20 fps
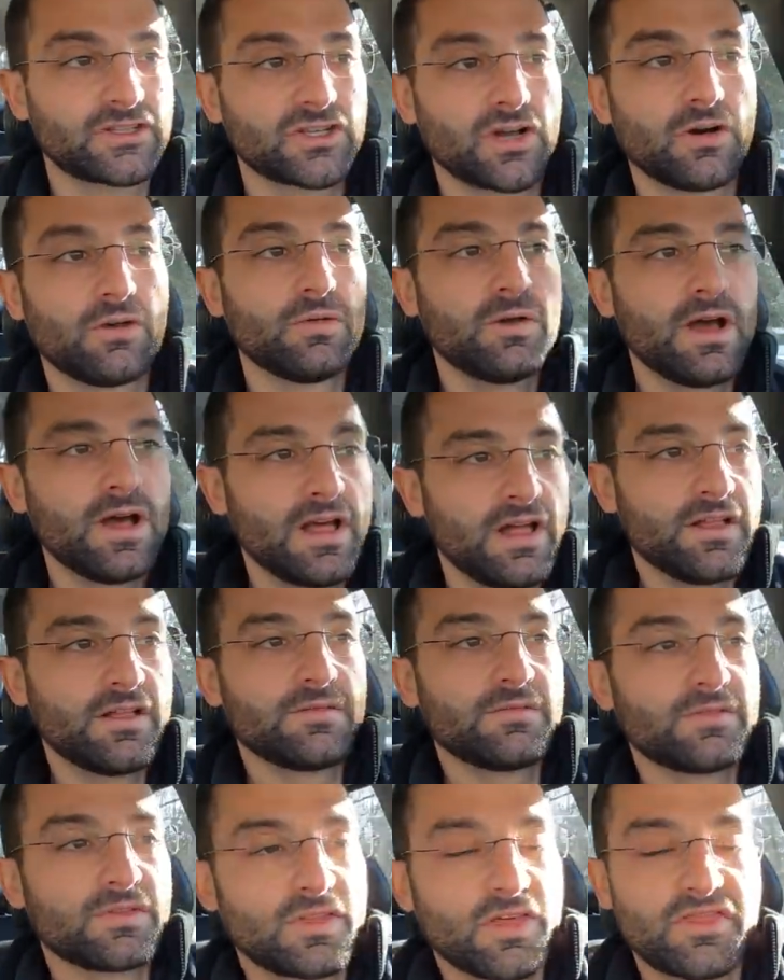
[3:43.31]
So
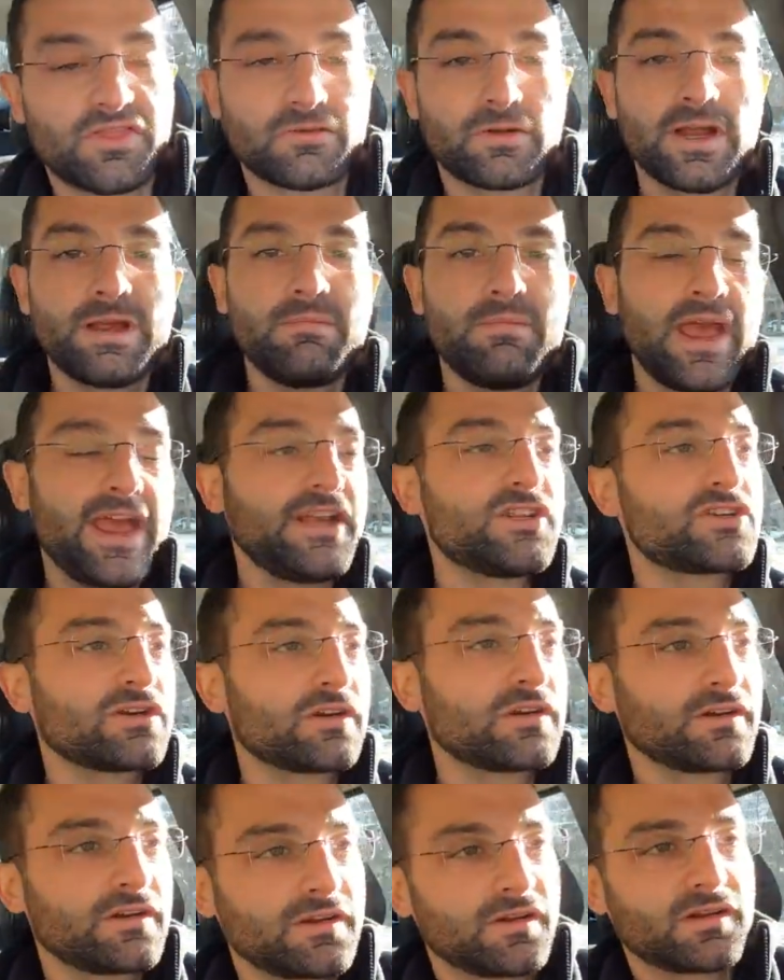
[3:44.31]
the three
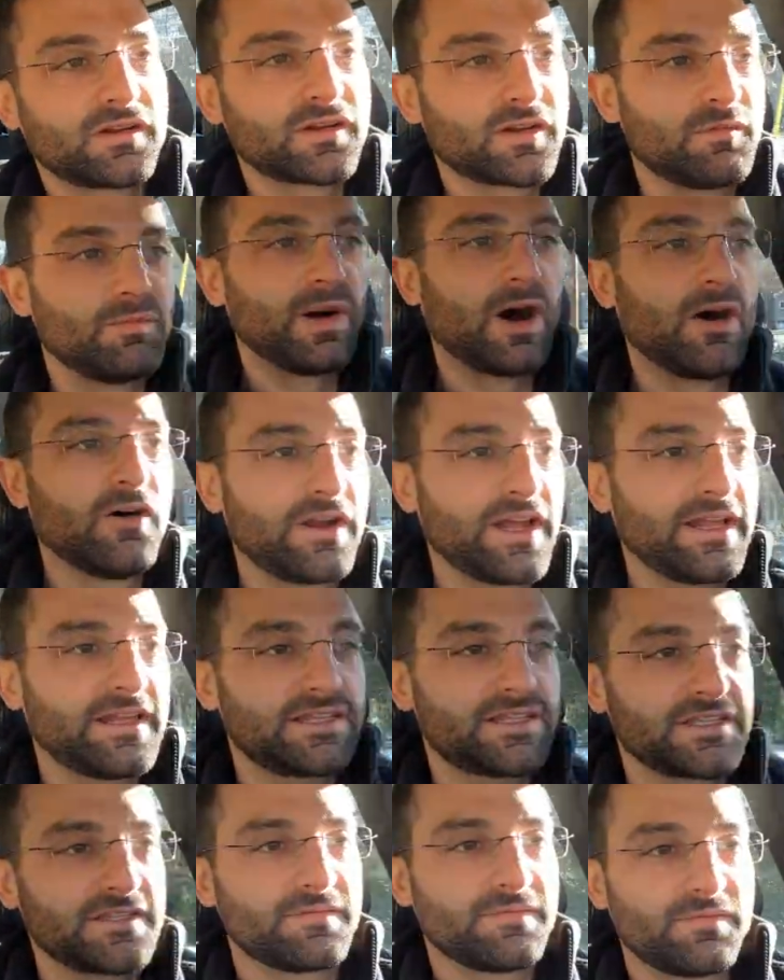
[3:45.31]
major
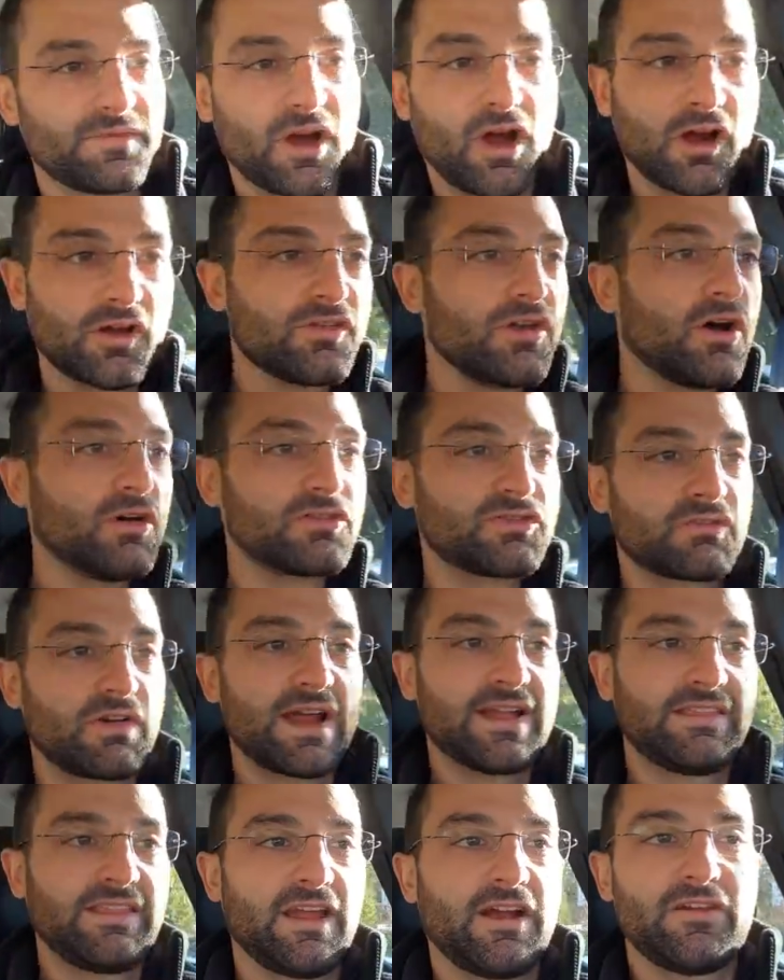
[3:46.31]
components are those
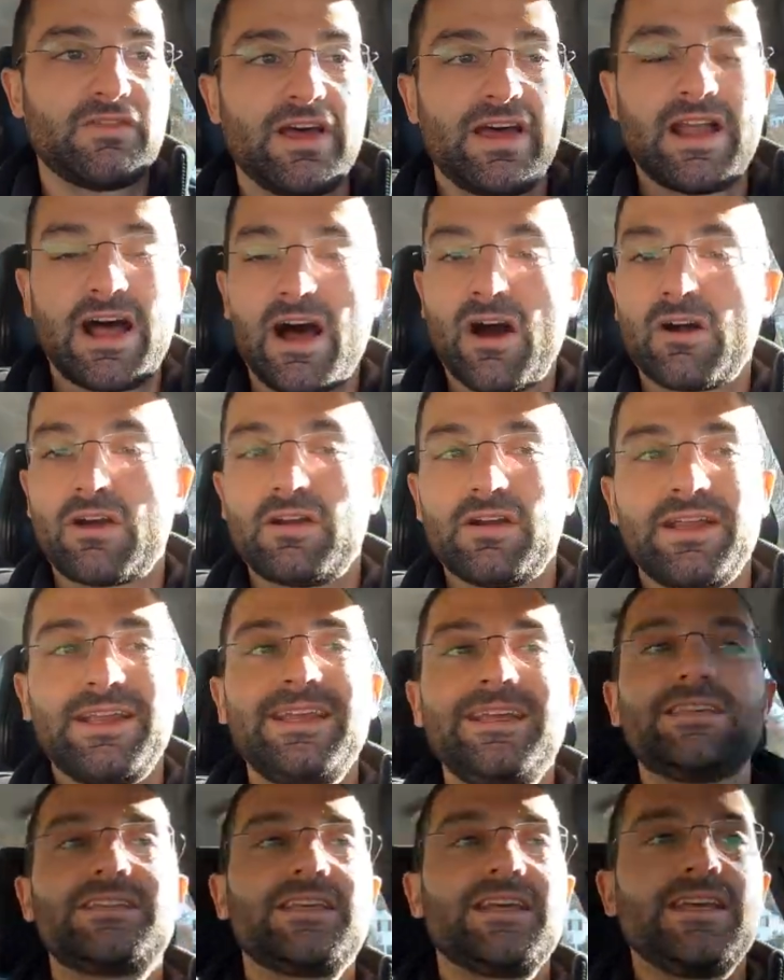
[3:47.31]
right there that are
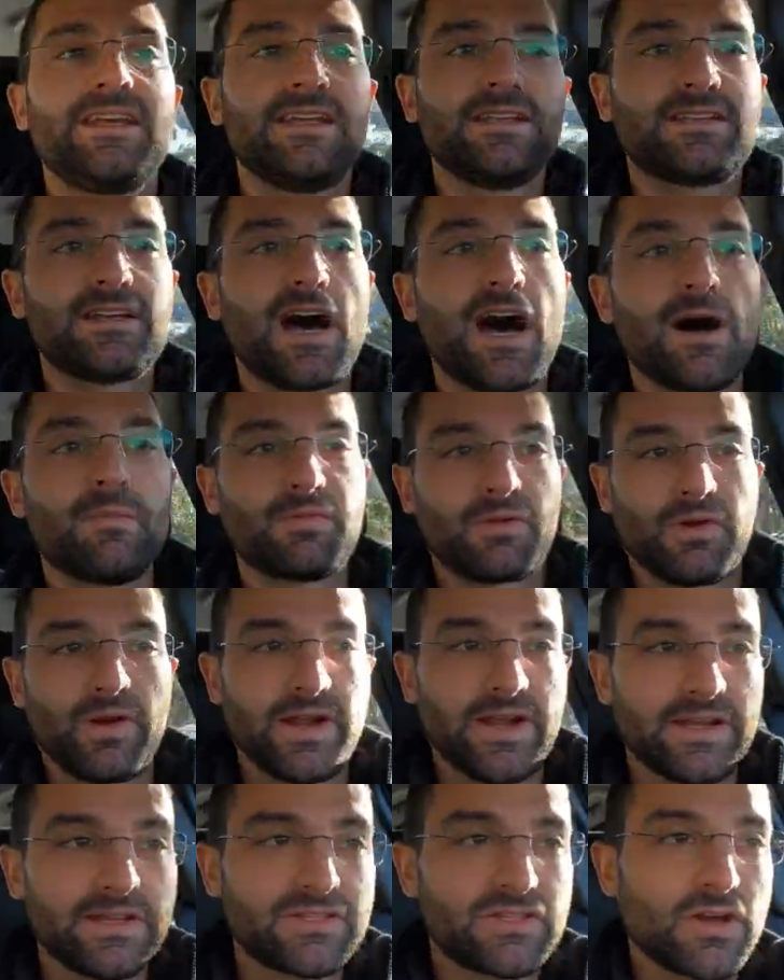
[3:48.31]
easy to
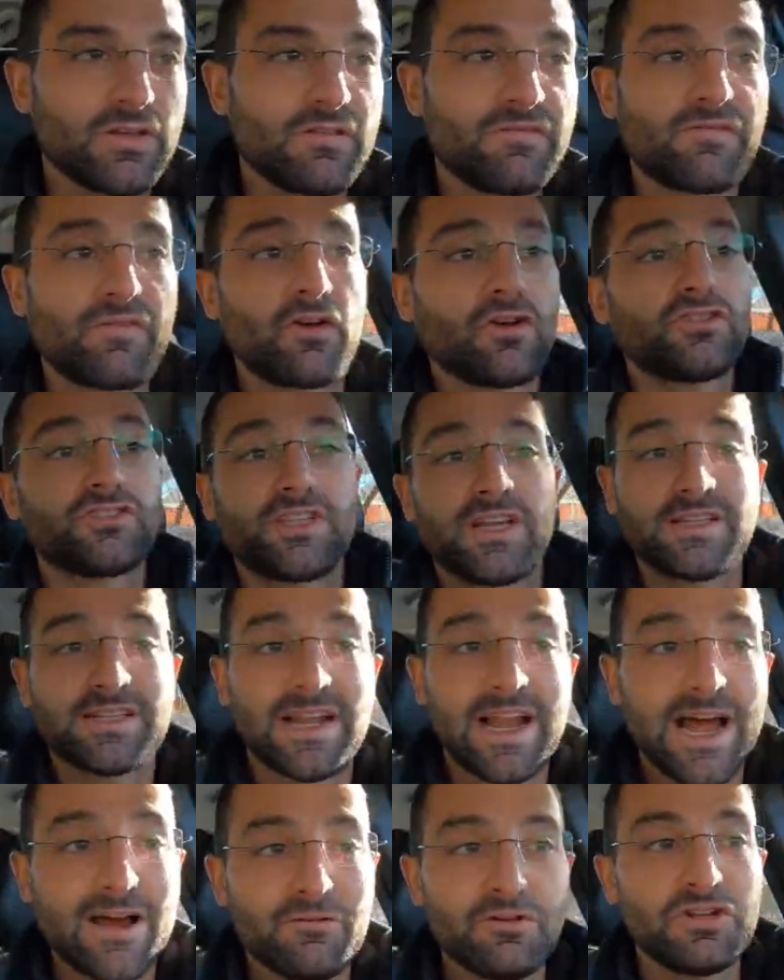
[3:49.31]
upgrade. So the first thing
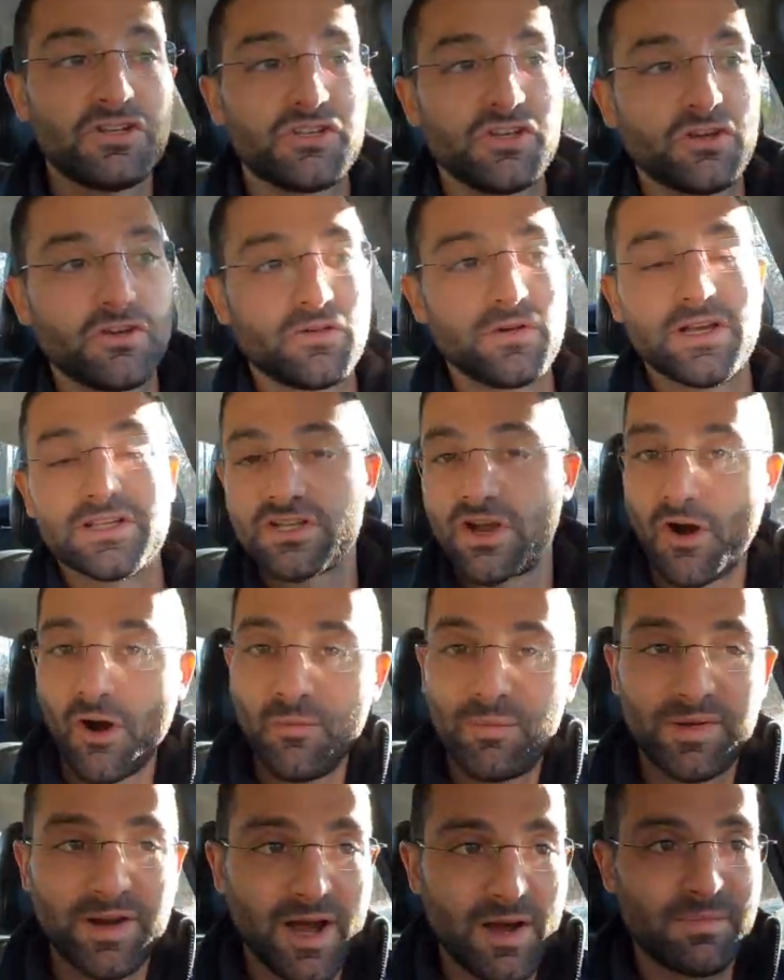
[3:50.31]
that I would do is
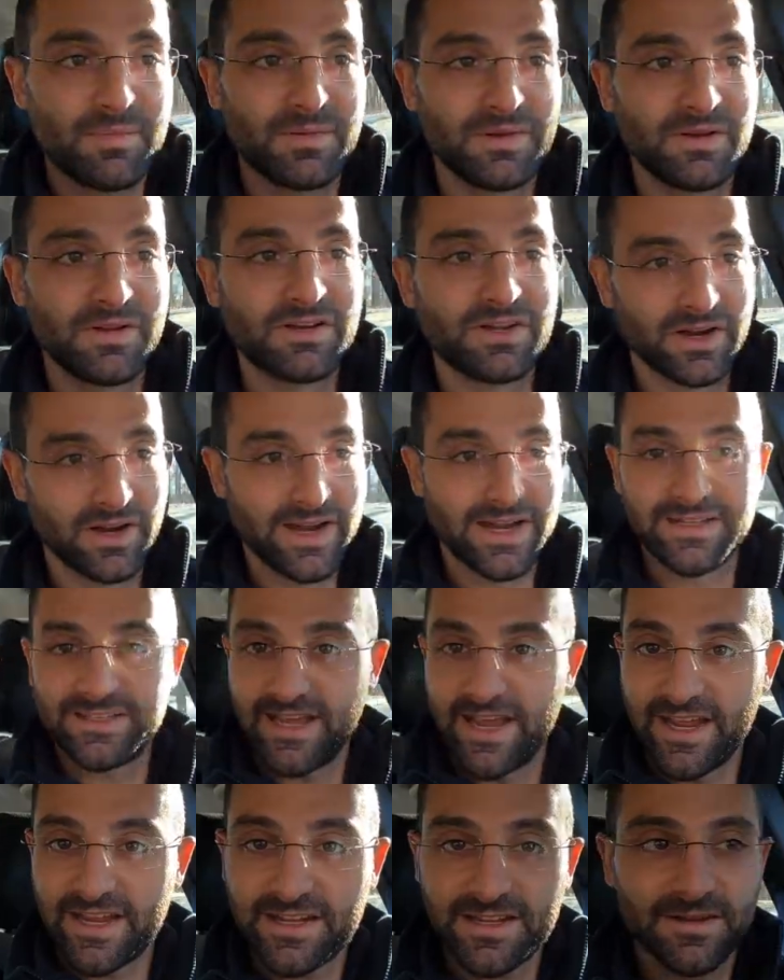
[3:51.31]
open up your
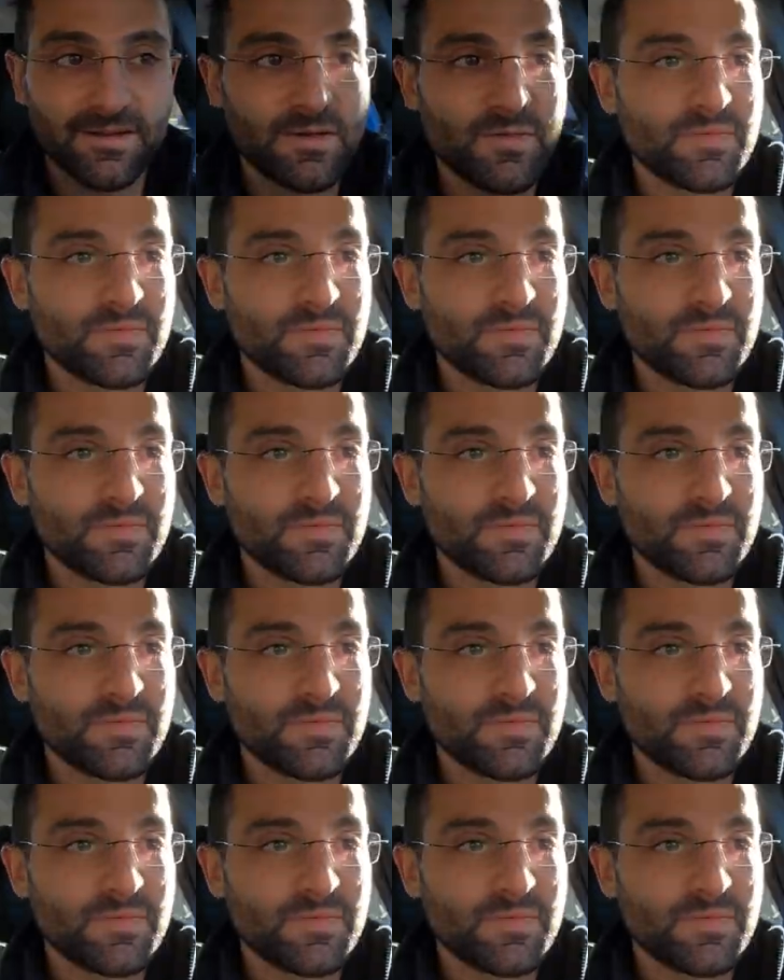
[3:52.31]
intake.